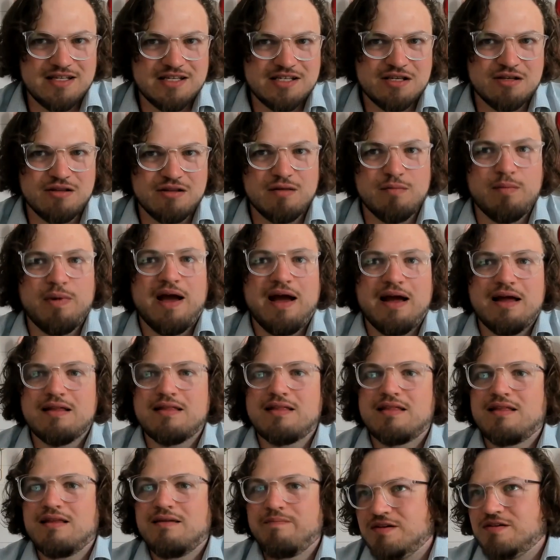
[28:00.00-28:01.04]
this other
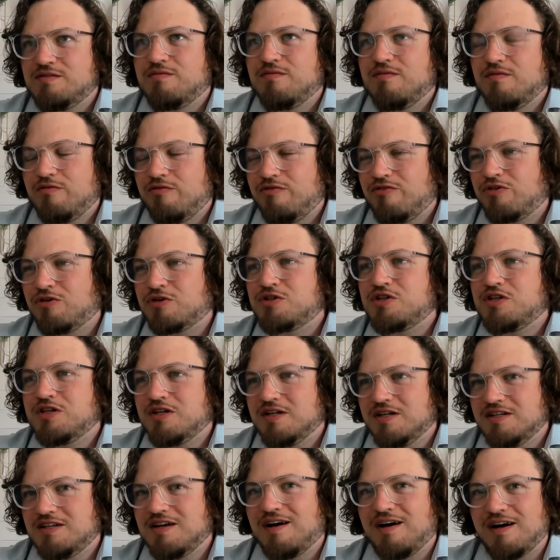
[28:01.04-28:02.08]
path. It was
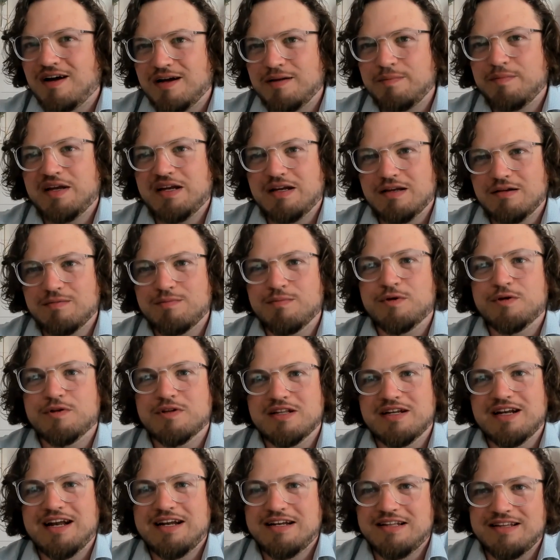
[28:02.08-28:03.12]
fortunate timing more
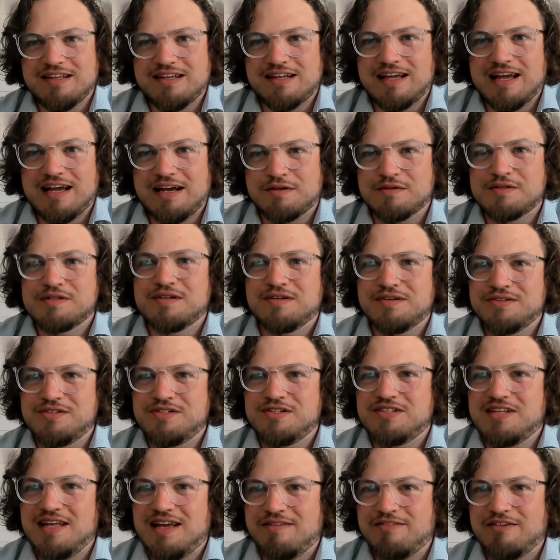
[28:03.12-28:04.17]
than anything else. I was
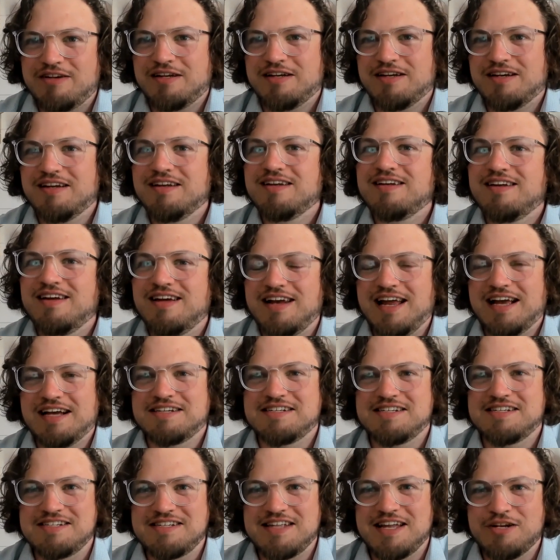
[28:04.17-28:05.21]
just having an
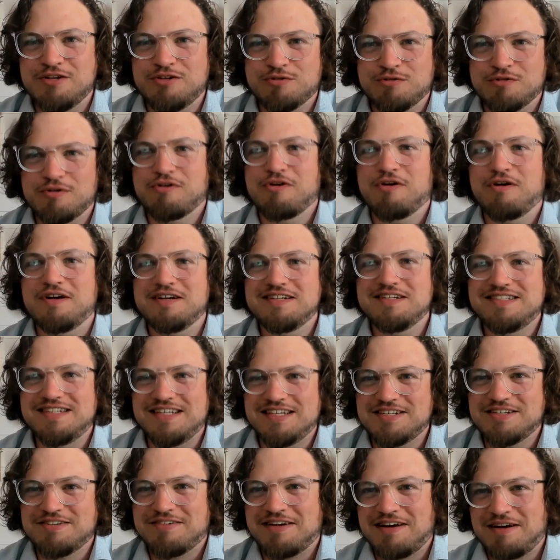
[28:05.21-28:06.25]
existential
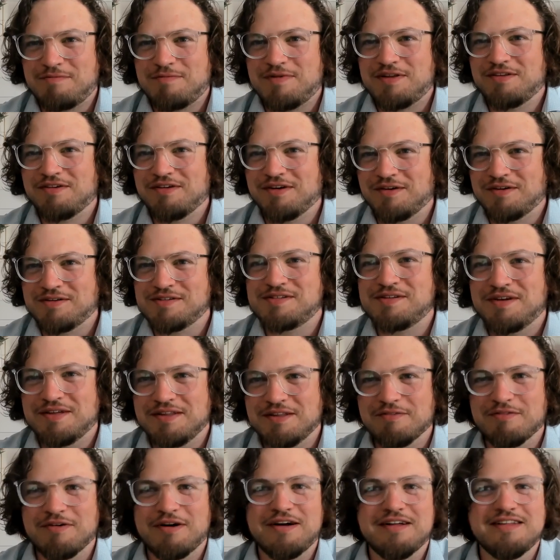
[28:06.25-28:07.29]
crisis around whether I was doing
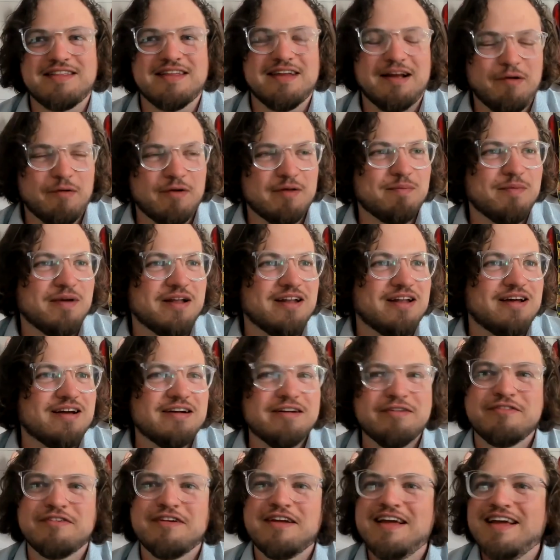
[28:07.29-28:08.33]
the right thing with my
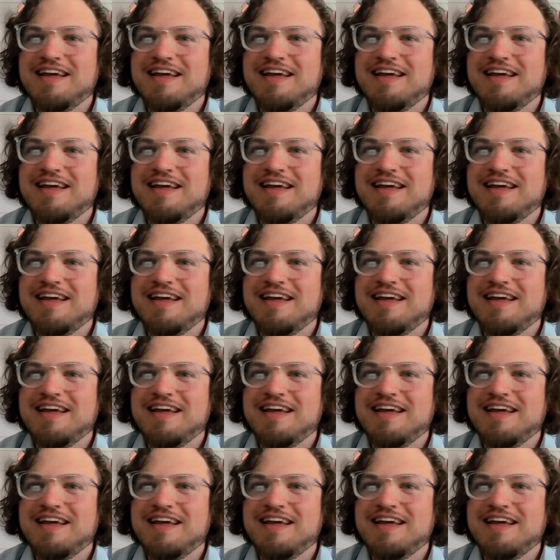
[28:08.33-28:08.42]
life